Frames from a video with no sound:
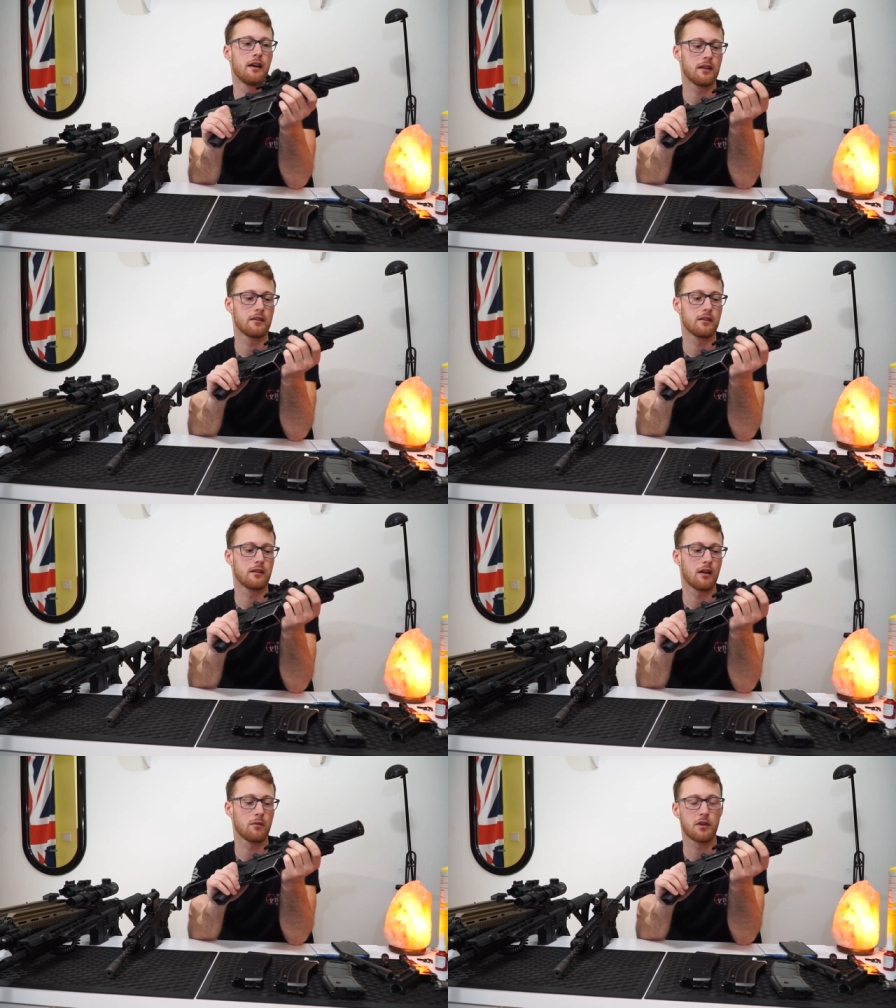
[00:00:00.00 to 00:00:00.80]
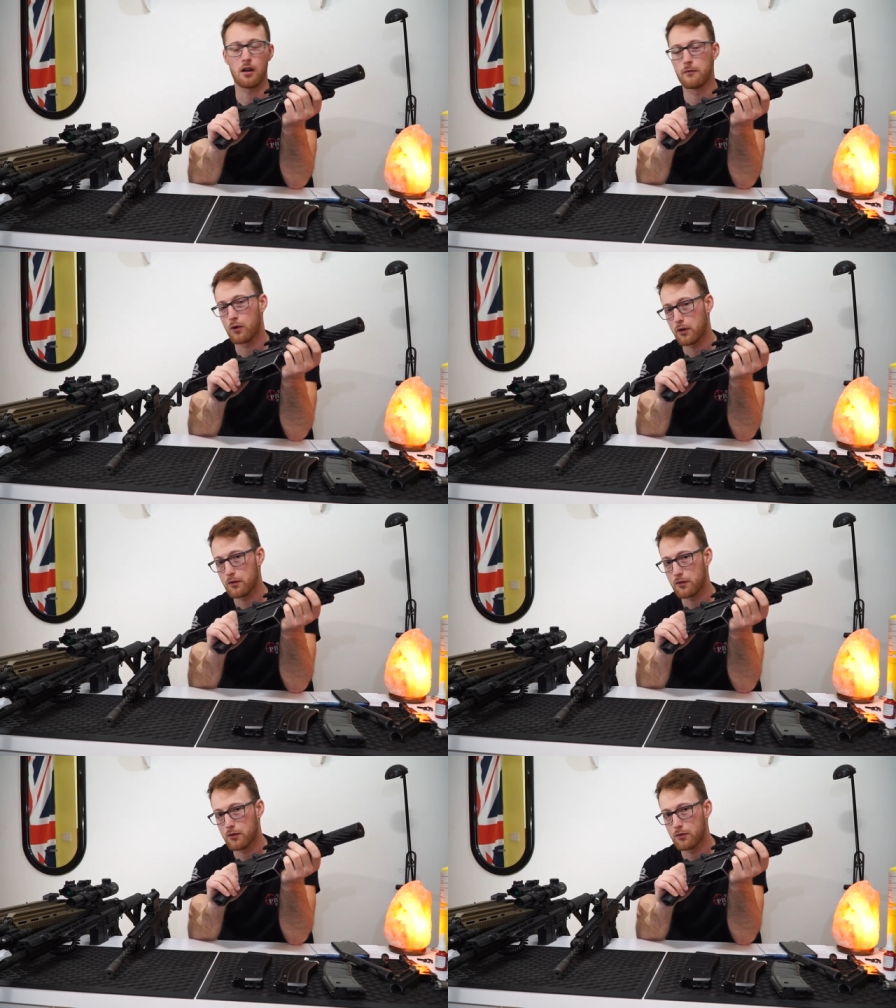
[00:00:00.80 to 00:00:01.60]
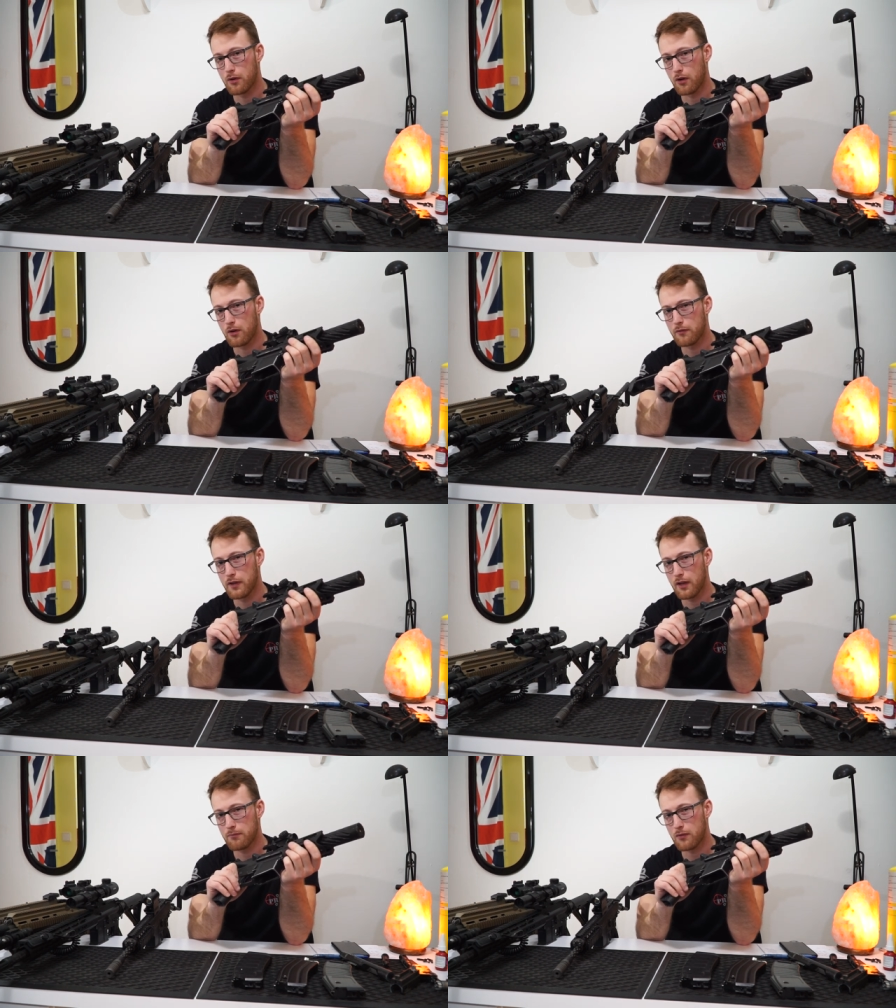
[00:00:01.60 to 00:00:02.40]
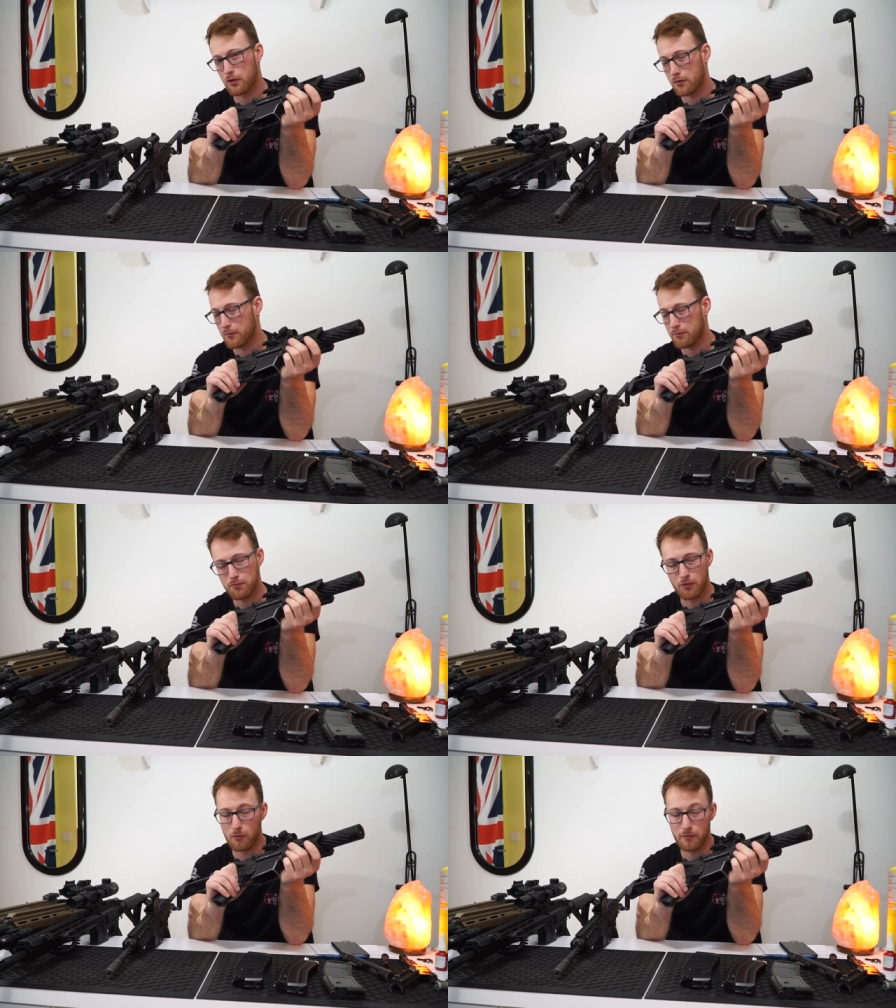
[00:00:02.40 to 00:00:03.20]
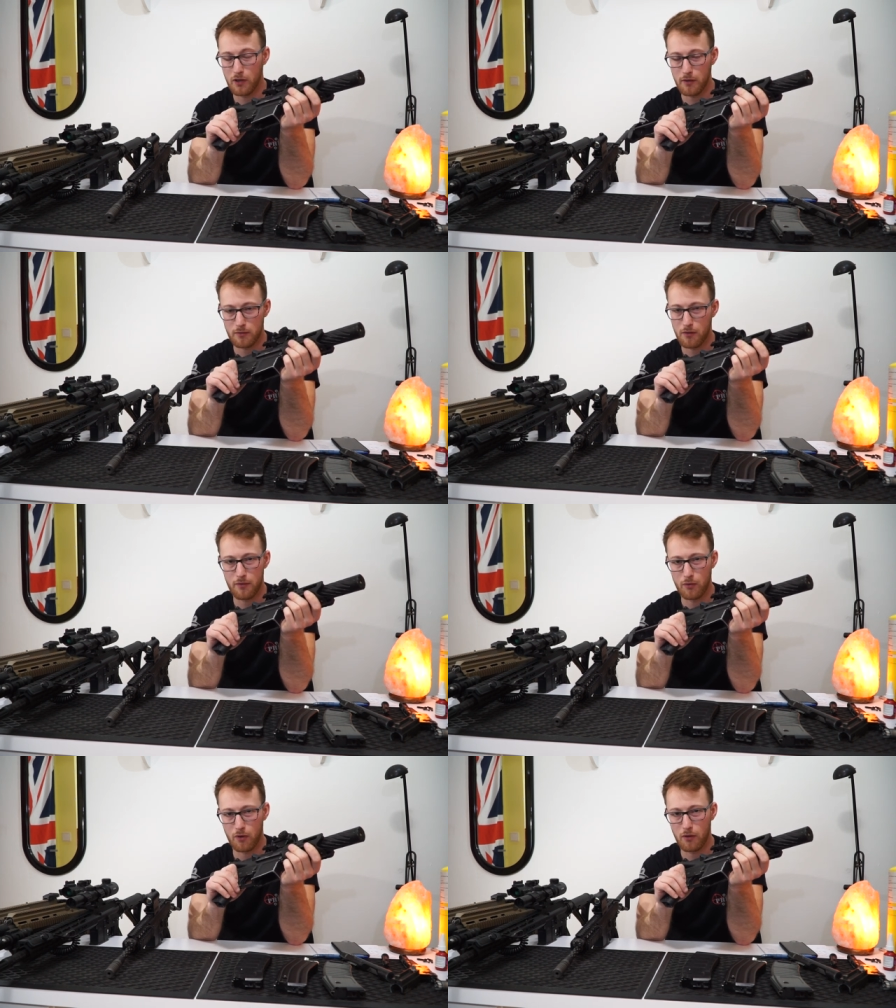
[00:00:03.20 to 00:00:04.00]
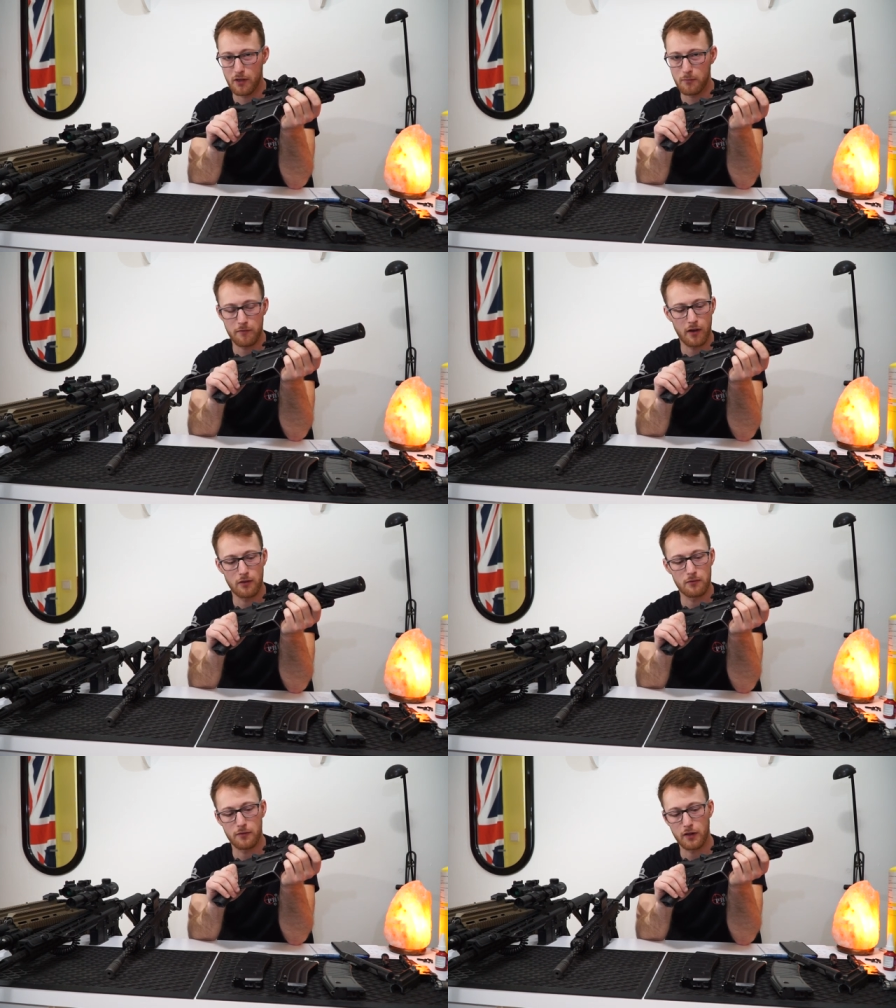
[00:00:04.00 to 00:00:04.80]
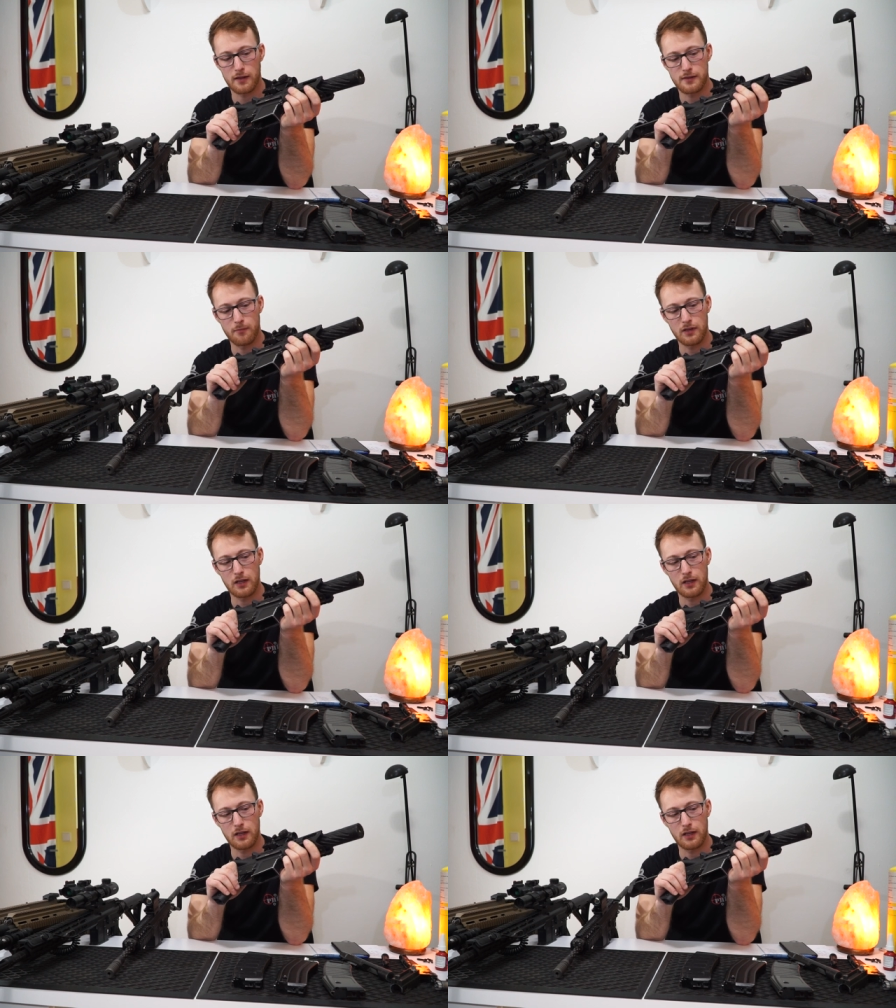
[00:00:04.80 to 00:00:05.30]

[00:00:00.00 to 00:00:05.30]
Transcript: but I'm gonna walk you through all of them, or hopefully through all of them if I don't forget